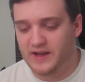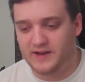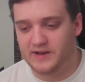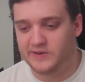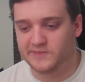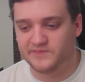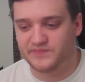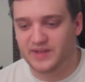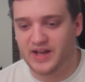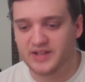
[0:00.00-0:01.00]
Um,
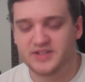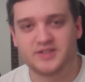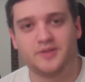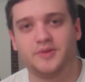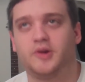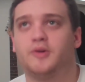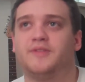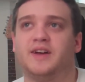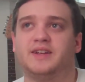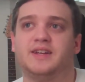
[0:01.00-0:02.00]
I just don't know
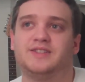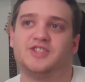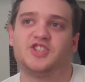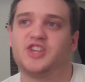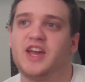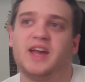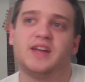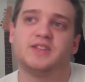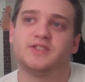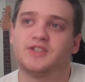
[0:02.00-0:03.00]
if I need to
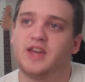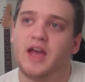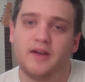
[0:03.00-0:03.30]
change